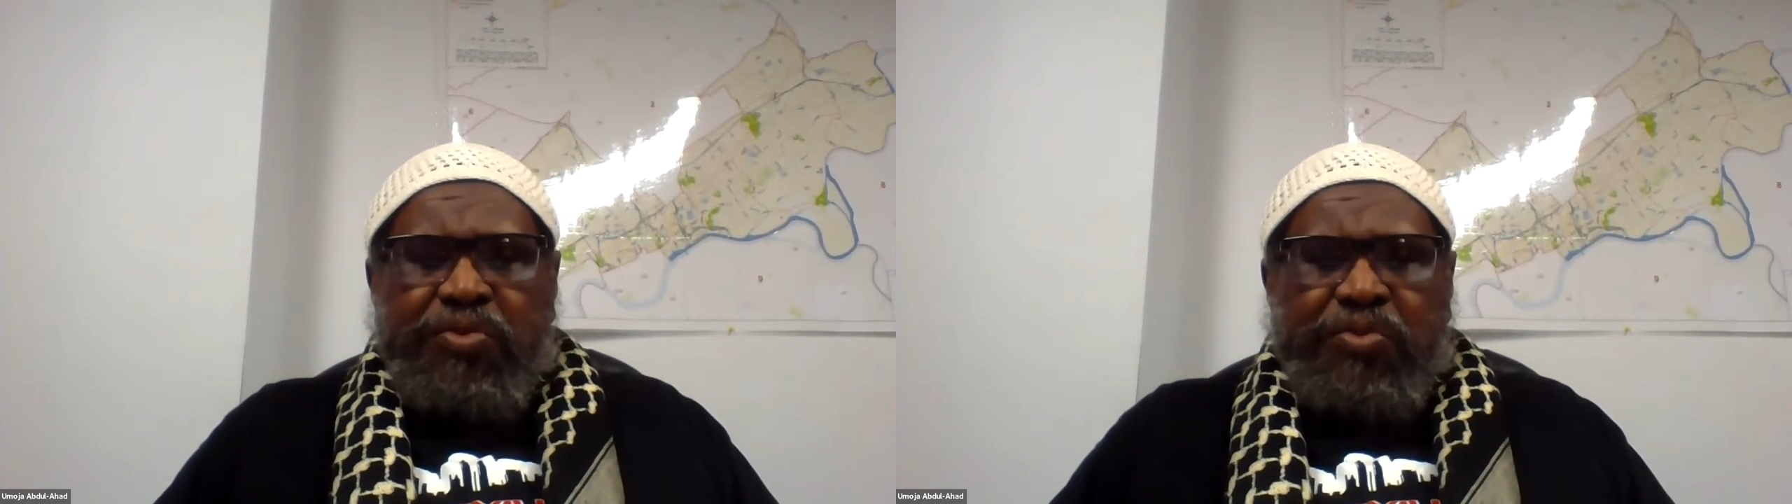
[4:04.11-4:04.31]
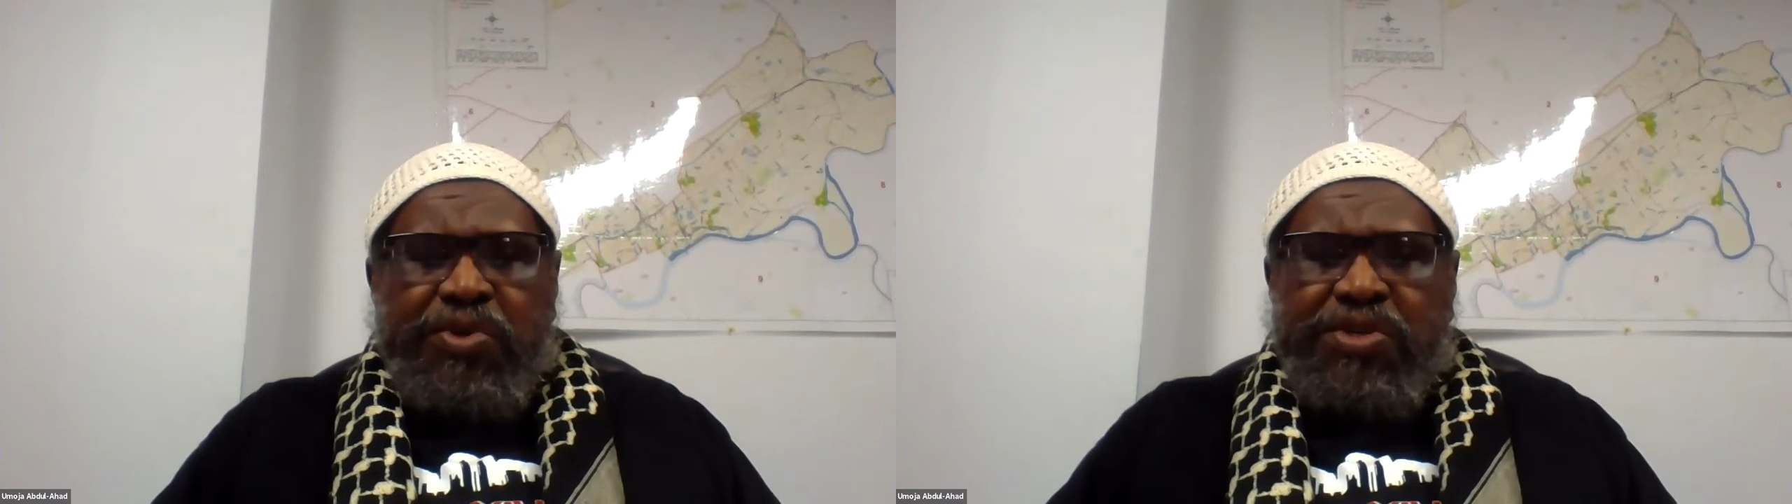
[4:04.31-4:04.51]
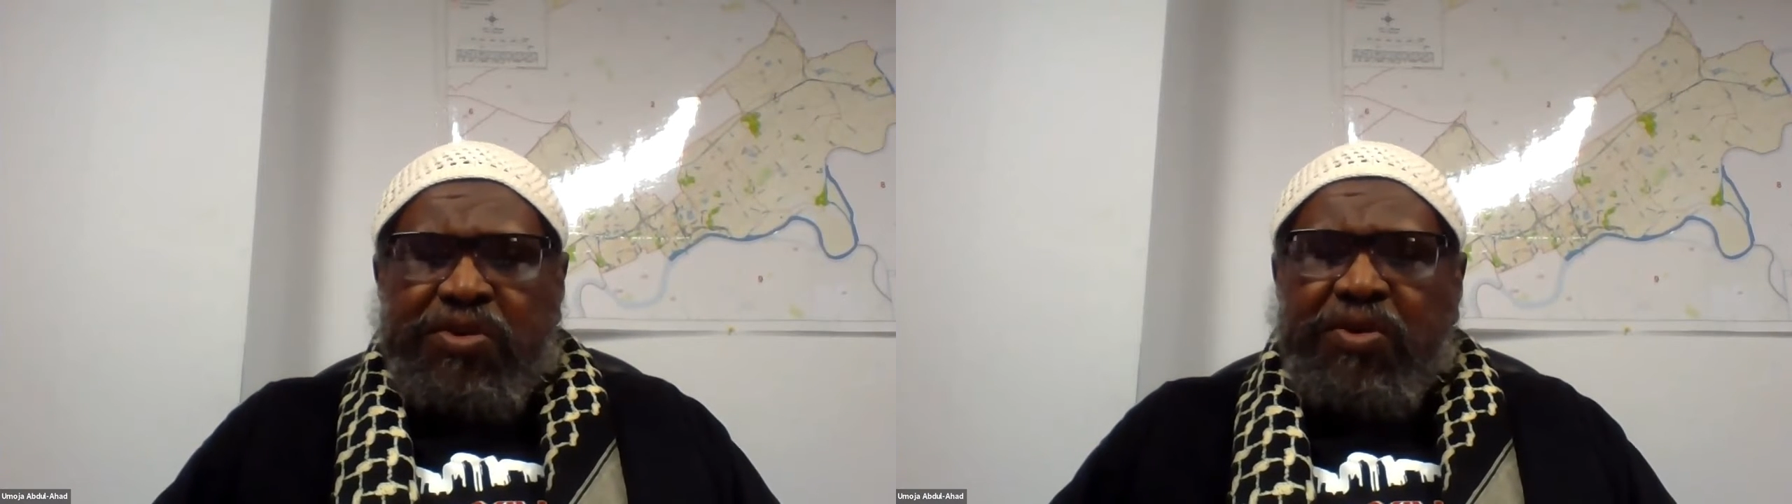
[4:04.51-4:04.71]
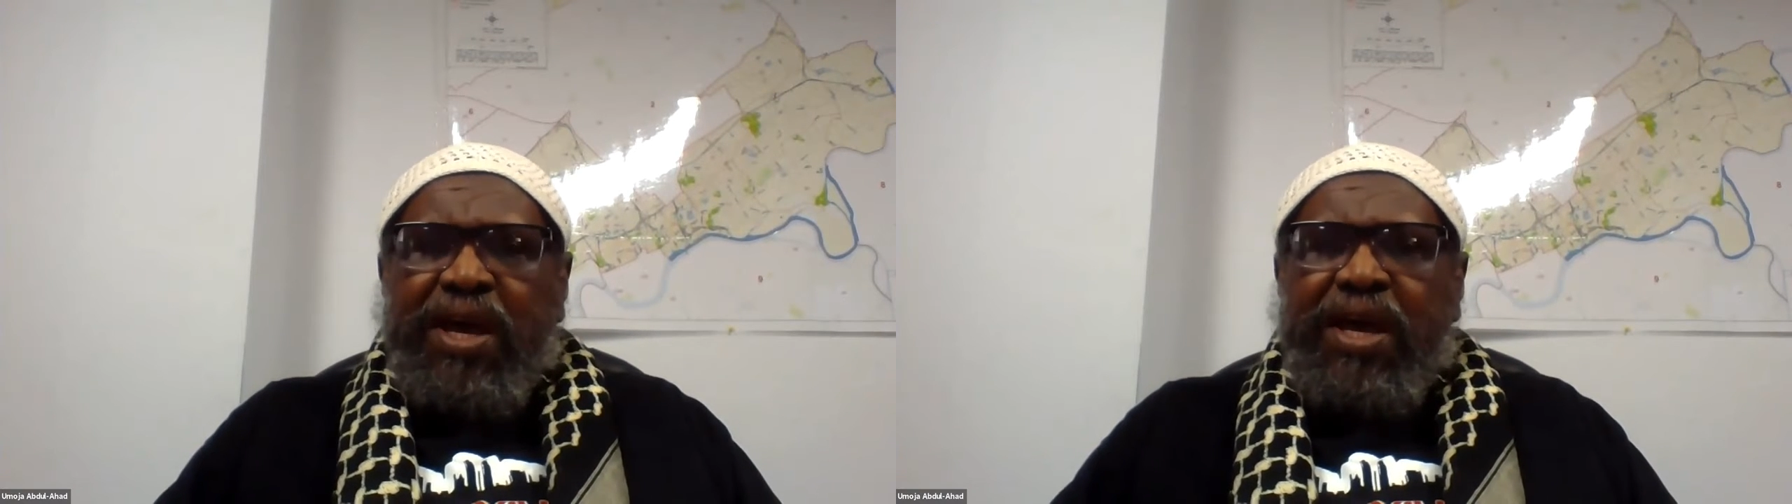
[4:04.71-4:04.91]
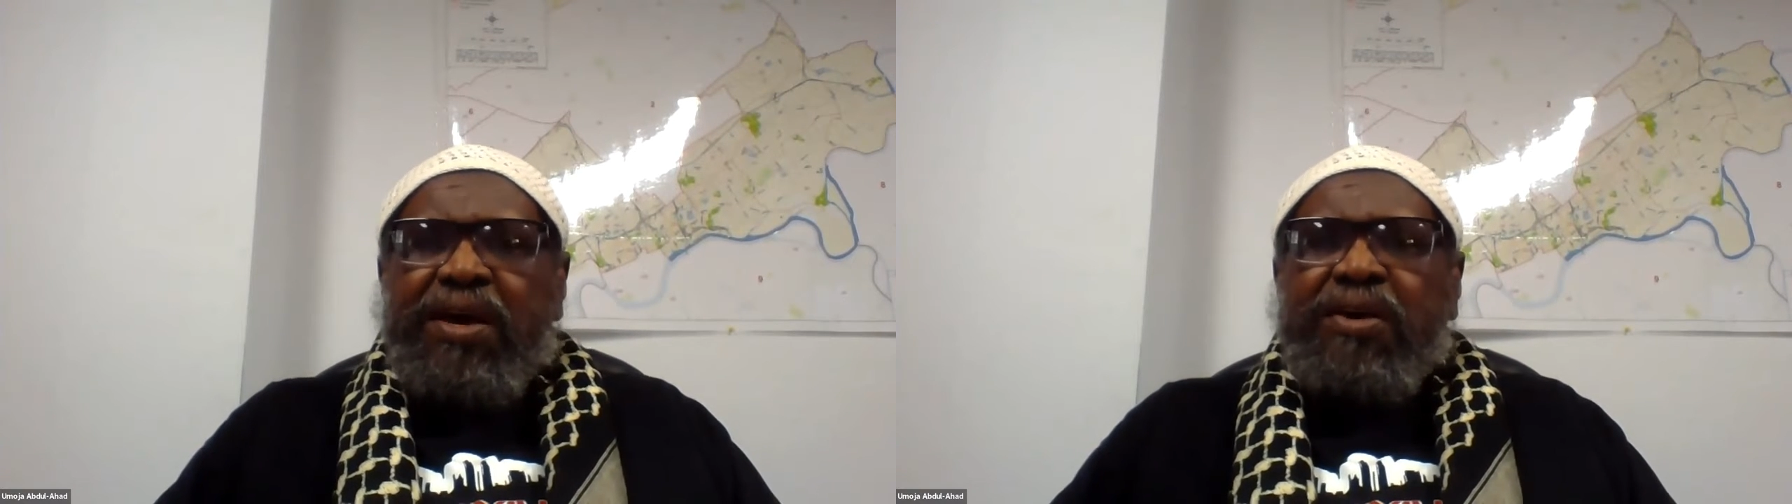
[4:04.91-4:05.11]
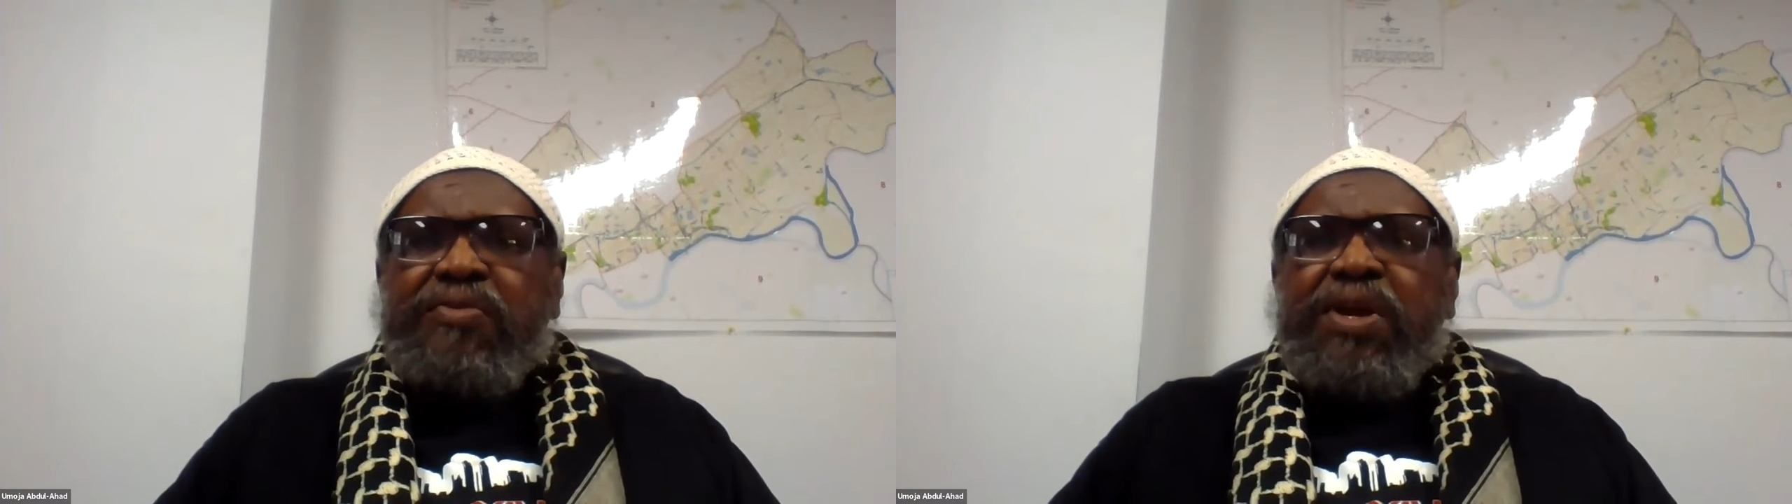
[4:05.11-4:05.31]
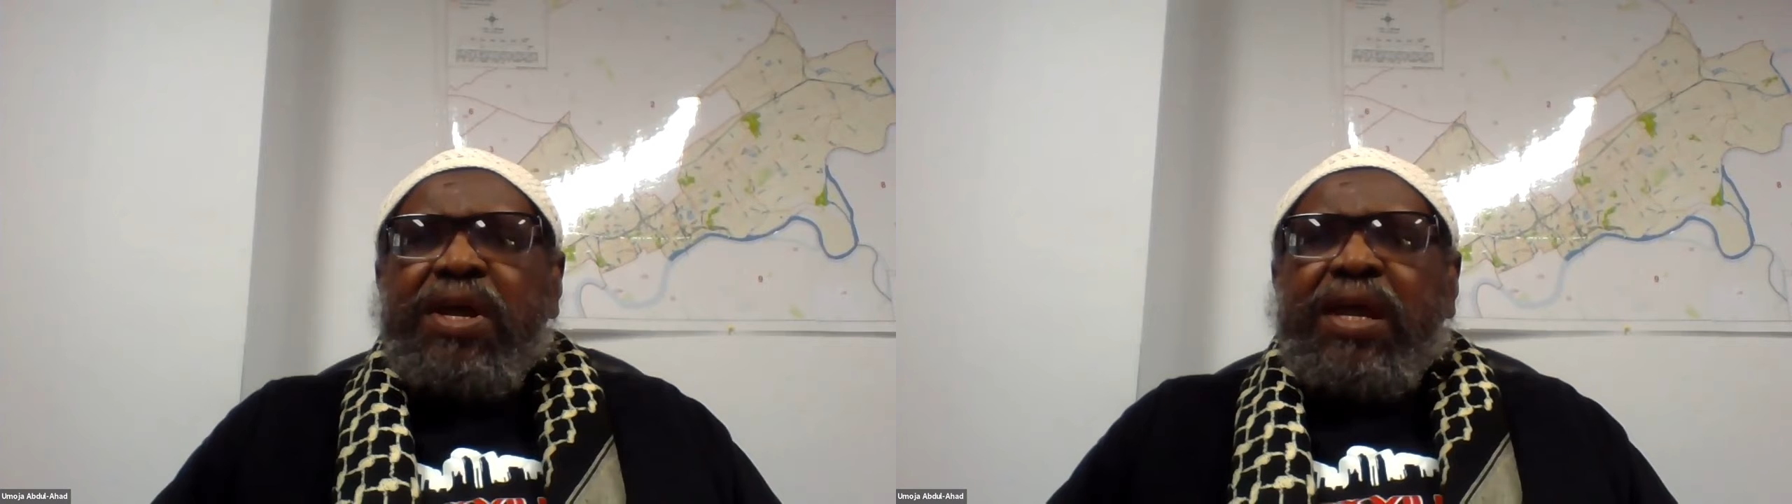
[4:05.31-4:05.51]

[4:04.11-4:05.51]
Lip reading: which we still have.